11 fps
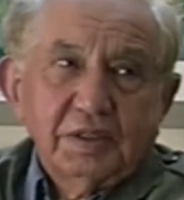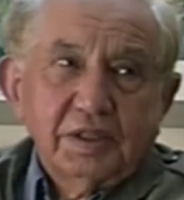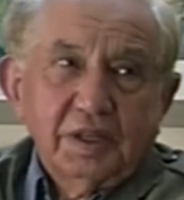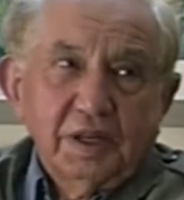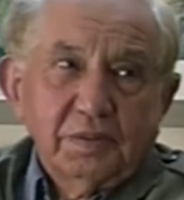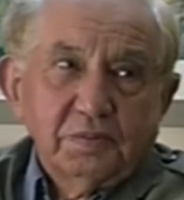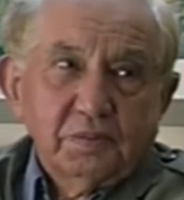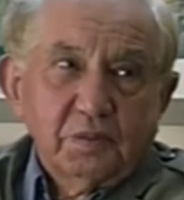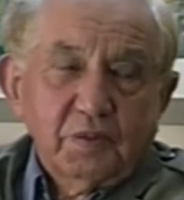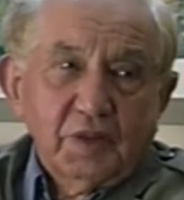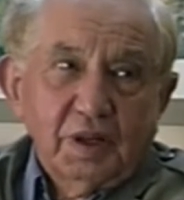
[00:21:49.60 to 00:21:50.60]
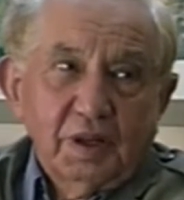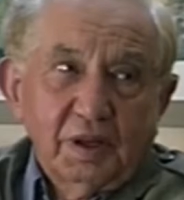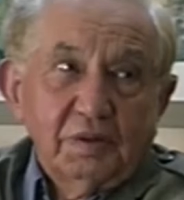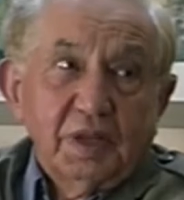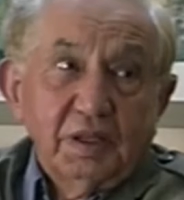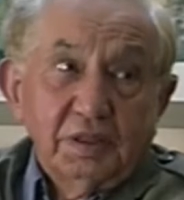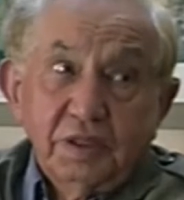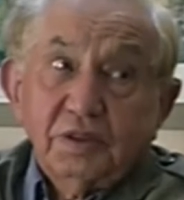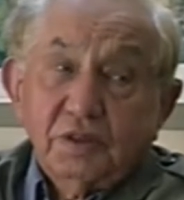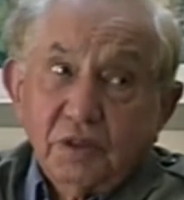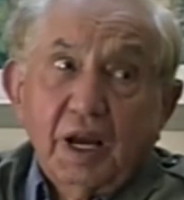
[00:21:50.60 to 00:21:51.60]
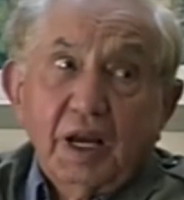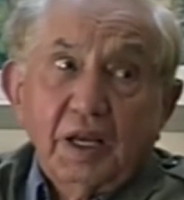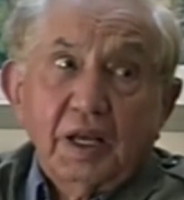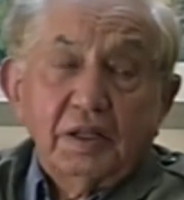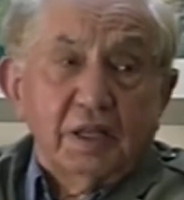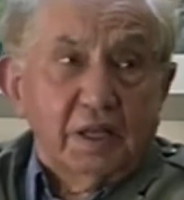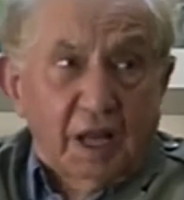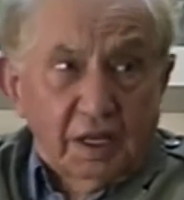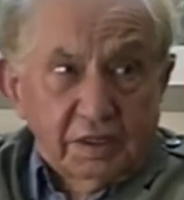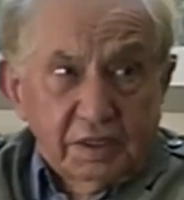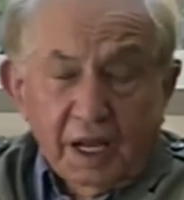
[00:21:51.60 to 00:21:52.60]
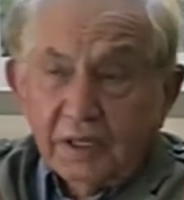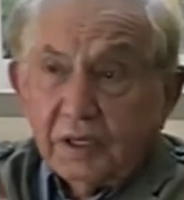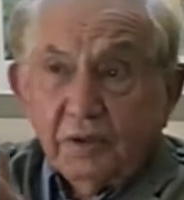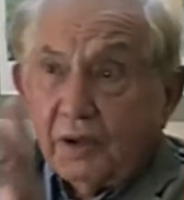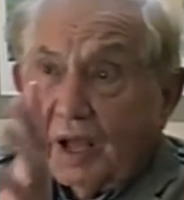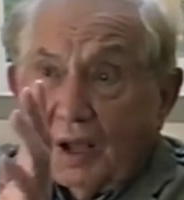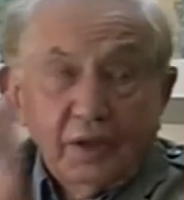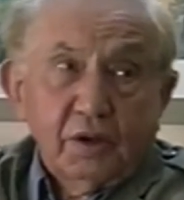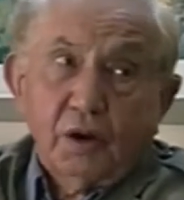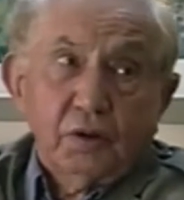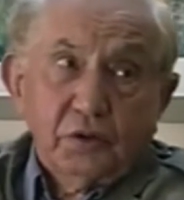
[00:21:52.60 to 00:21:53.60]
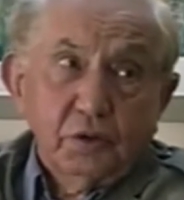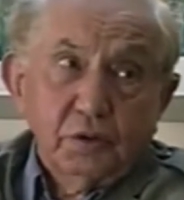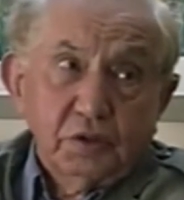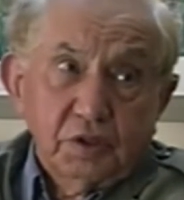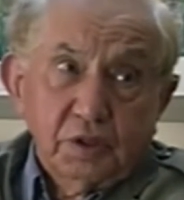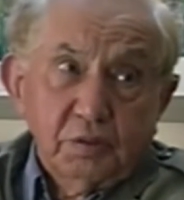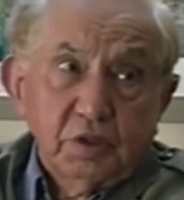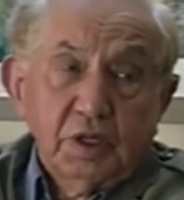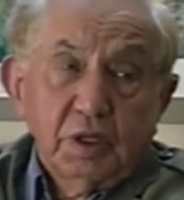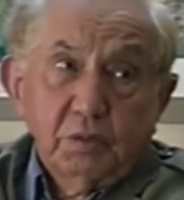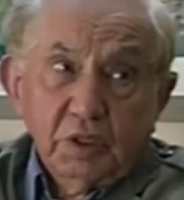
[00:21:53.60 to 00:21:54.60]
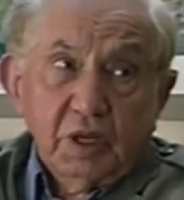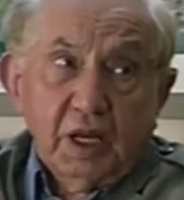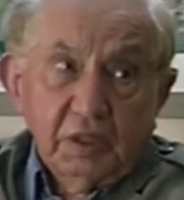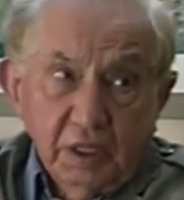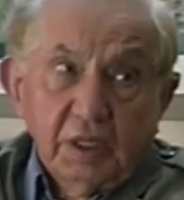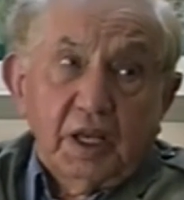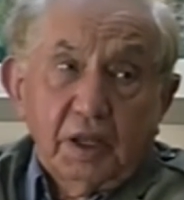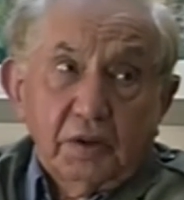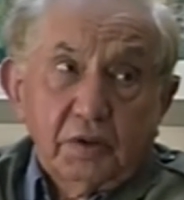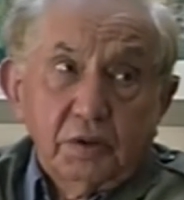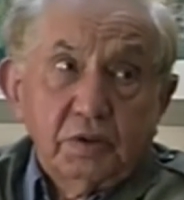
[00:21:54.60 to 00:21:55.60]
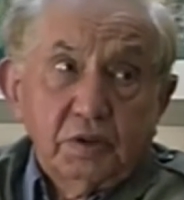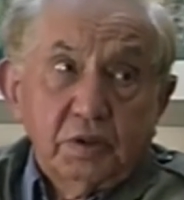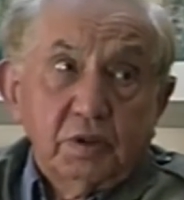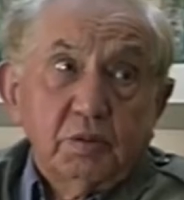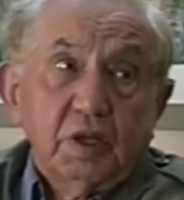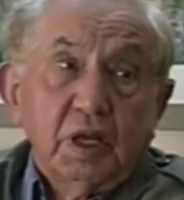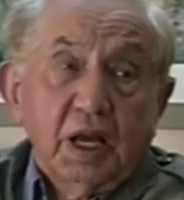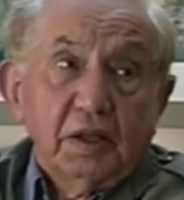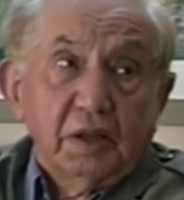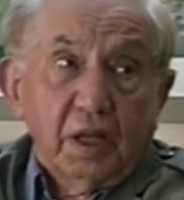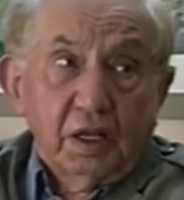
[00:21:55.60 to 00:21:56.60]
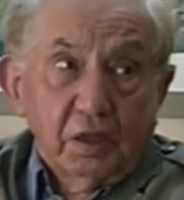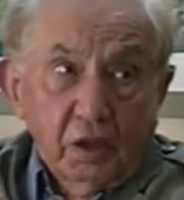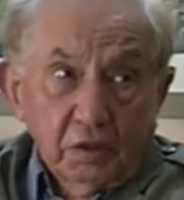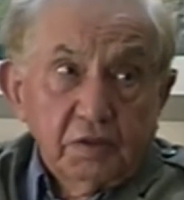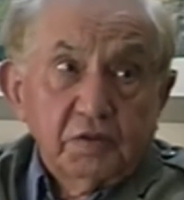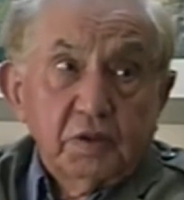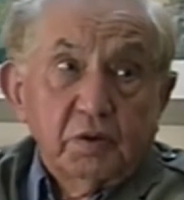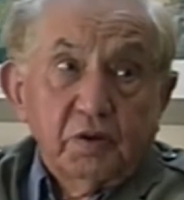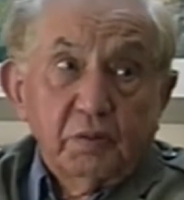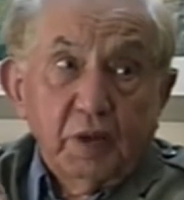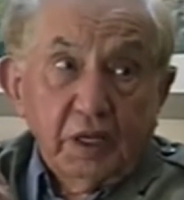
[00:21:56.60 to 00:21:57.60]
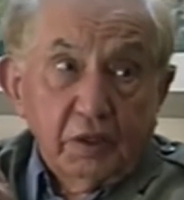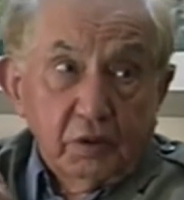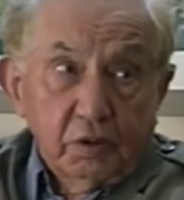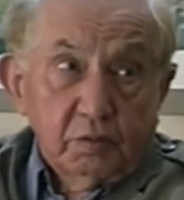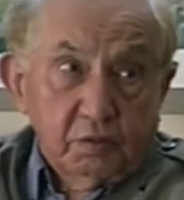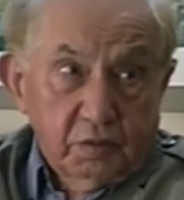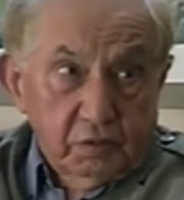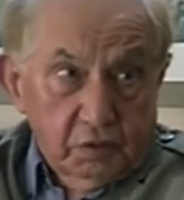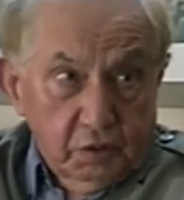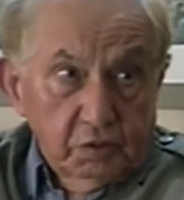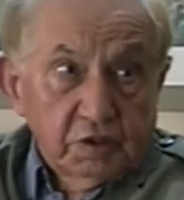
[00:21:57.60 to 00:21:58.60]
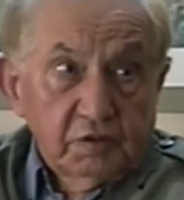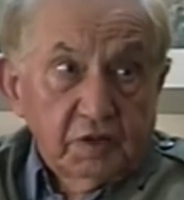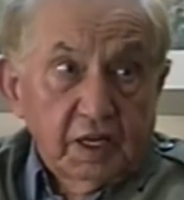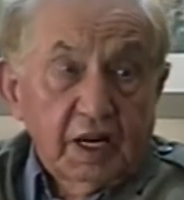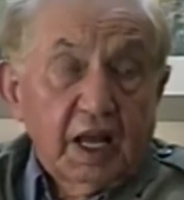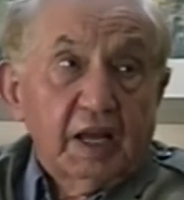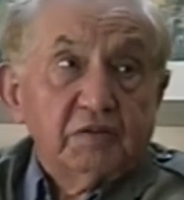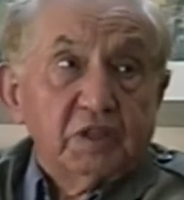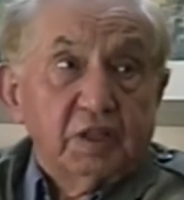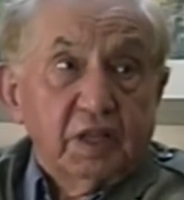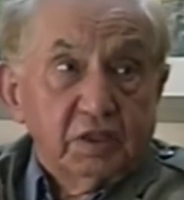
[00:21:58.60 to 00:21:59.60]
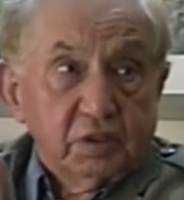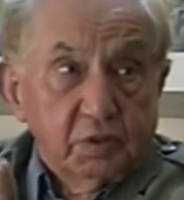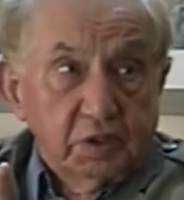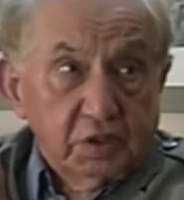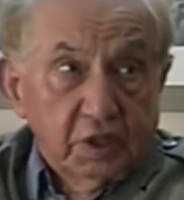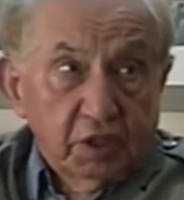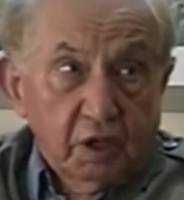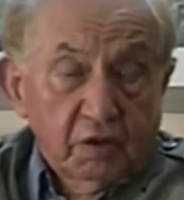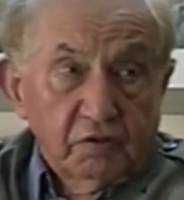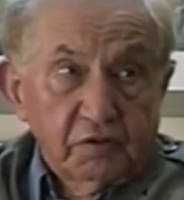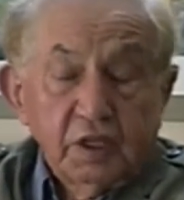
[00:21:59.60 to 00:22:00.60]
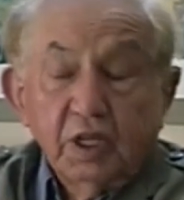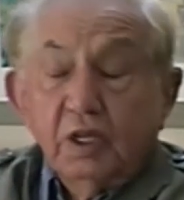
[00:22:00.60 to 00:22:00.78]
And they did try, and I don't know how I got through to them, but I did get through to them, and a lot of them have made good use of their lives, and they switched it off.